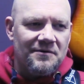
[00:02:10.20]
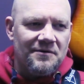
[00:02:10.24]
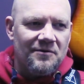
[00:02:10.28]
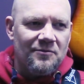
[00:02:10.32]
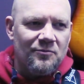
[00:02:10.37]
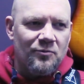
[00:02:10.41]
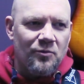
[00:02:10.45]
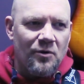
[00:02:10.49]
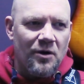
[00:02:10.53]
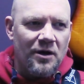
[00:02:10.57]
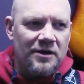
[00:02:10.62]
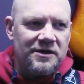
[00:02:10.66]

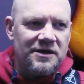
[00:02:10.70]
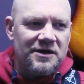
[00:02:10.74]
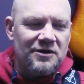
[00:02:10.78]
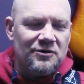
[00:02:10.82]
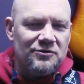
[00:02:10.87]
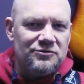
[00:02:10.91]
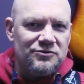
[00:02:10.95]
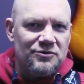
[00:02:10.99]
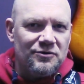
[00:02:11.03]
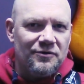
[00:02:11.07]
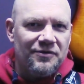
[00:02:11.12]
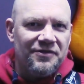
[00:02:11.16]
working
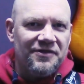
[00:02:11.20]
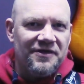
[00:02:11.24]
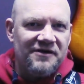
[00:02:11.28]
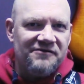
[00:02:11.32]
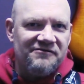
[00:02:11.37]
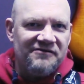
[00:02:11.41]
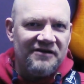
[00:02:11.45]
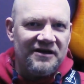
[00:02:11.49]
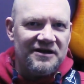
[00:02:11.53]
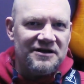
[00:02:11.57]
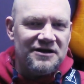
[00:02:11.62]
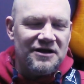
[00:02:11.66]
on your
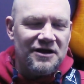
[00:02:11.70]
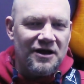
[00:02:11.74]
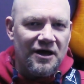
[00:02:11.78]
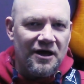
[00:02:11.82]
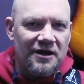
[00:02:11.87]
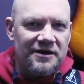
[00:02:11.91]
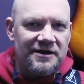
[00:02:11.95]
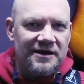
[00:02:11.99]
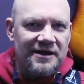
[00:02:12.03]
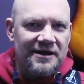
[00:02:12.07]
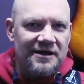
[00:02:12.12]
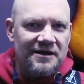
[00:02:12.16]
theory and
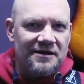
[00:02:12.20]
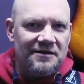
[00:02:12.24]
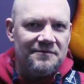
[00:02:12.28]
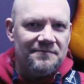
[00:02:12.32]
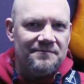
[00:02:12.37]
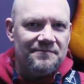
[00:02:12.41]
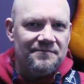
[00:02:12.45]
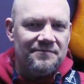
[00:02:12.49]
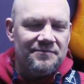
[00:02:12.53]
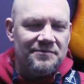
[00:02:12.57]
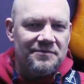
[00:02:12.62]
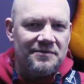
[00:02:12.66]
learning
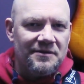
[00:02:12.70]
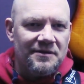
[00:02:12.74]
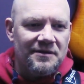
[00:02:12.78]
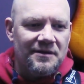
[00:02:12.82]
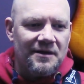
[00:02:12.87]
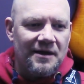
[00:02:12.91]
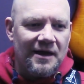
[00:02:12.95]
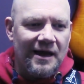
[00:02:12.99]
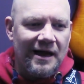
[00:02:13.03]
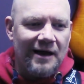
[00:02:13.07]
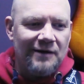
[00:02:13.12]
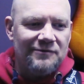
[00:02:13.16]

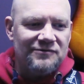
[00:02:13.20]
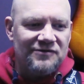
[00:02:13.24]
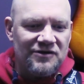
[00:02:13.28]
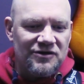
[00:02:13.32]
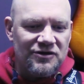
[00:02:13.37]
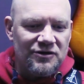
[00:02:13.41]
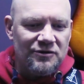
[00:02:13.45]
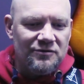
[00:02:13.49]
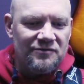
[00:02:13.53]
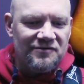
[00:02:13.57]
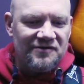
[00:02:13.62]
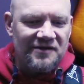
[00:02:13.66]
how to
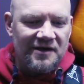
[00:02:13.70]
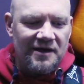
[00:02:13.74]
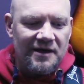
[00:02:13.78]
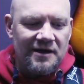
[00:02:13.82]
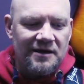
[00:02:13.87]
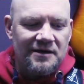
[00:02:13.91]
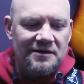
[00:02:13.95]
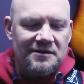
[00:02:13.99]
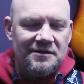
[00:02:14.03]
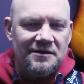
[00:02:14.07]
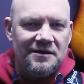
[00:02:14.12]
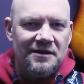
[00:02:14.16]
use it
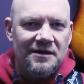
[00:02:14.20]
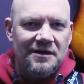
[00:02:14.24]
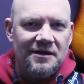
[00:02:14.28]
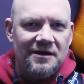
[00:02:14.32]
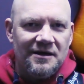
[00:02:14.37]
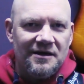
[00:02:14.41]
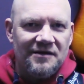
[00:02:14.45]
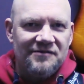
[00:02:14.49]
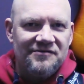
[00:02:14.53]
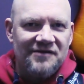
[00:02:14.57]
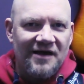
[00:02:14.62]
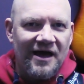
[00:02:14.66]

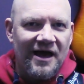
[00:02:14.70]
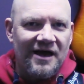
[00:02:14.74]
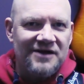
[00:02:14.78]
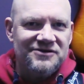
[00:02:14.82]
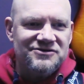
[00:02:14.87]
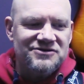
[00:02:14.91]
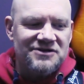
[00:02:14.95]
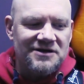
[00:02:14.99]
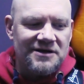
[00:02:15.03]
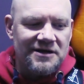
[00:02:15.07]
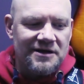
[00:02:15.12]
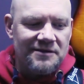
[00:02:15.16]
is
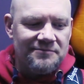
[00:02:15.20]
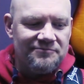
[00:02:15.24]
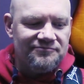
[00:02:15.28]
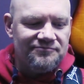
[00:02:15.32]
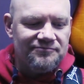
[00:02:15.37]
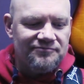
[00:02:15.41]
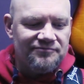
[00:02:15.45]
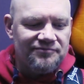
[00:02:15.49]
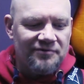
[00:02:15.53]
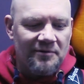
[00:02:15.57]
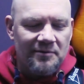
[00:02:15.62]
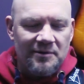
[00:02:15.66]
actually
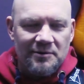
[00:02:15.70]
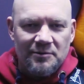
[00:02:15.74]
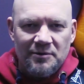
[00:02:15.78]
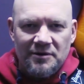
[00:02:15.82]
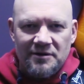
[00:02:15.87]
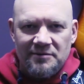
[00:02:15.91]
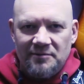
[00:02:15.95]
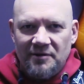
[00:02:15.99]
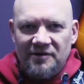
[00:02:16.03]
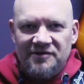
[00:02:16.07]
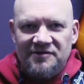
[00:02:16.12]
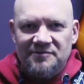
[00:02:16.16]
probably one of
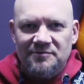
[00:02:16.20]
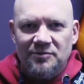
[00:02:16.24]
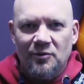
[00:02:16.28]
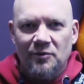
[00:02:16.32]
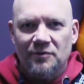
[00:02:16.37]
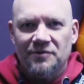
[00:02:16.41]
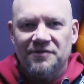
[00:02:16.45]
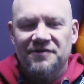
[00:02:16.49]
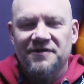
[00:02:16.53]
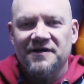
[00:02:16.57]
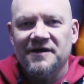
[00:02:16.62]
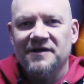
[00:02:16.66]
the most
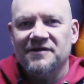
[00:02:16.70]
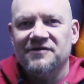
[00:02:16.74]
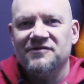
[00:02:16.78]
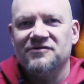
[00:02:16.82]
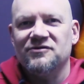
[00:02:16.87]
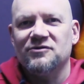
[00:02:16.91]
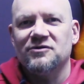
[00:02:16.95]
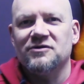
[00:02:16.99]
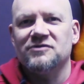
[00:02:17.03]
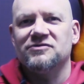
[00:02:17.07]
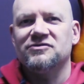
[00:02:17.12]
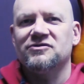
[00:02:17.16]
important things
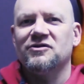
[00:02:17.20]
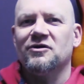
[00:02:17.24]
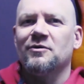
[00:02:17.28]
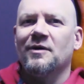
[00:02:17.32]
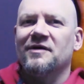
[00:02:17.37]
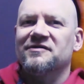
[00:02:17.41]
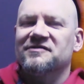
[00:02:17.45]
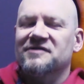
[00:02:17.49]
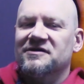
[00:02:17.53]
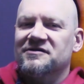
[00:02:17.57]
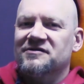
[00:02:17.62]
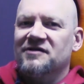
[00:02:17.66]
you could do
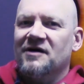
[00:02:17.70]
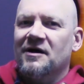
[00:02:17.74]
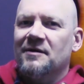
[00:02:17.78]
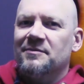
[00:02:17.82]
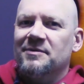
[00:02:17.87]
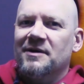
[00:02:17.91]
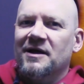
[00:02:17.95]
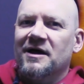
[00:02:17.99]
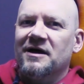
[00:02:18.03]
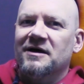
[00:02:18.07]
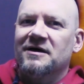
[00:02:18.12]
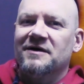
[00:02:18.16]
as a guitar
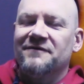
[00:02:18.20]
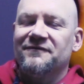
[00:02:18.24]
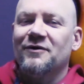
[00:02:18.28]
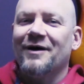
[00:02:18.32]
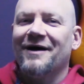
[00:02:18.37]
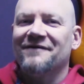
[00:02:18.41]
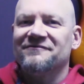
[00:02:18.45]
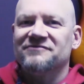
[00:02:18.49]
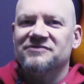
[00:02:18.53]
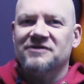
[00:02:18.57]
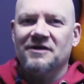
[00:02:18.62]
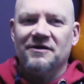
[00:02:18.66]
player if you
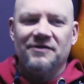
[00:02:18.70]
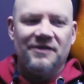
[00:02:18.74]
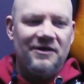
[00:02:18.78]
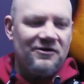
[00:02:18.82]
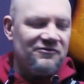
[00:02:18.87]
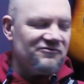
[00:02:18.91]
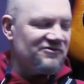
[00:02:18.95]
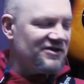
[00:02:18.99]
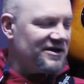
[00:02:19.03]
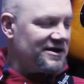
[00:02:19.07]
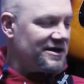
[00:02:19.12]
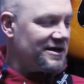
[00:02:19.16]
haven't done that
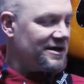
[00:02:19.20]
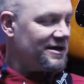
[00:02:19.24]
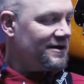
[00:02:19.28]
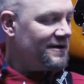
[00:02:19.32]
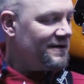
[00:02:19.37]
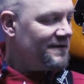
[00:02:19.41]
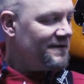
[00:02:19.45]
already.